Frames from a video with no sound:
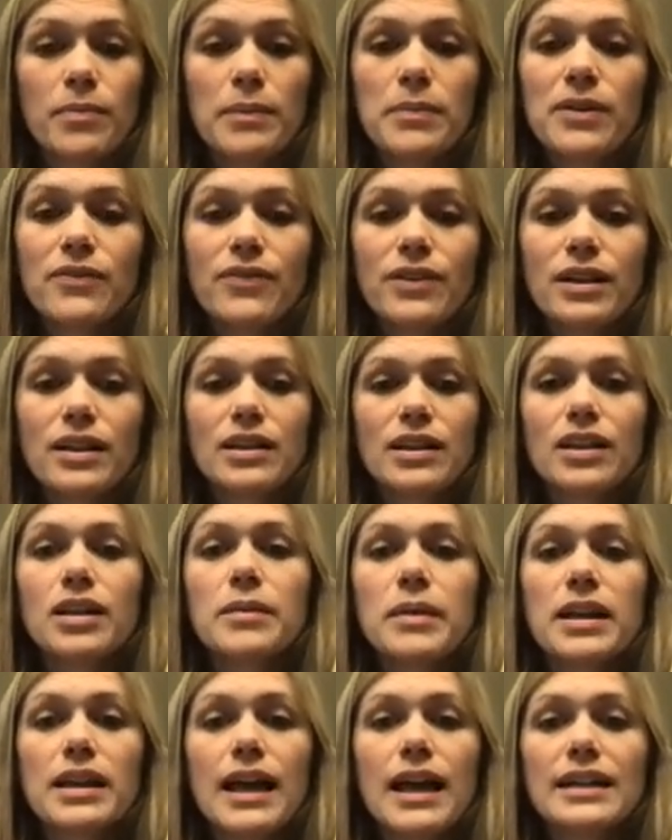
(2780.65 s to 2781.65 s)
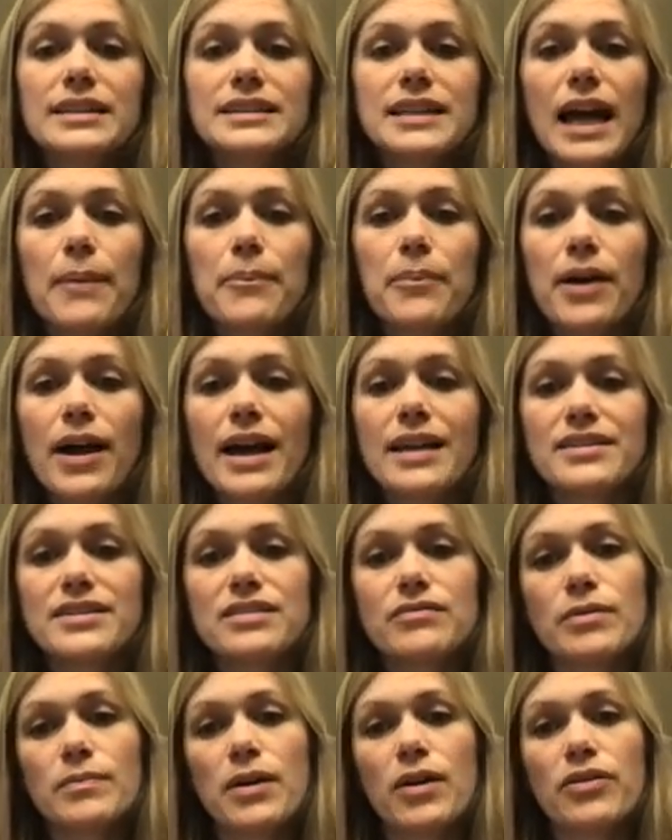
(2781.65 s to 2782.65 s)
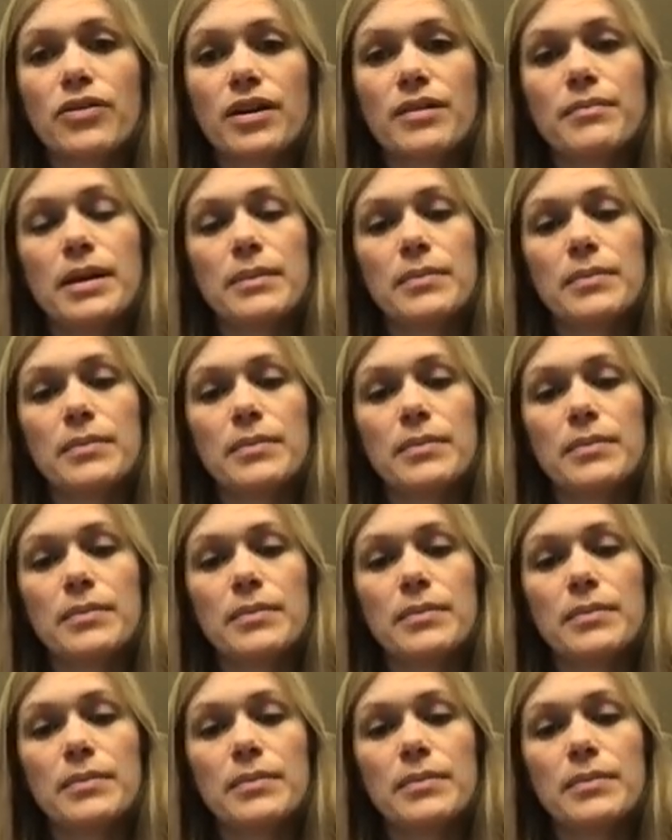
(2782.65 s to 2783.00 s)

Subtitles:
maybe feel a little bit less apprehensive about them,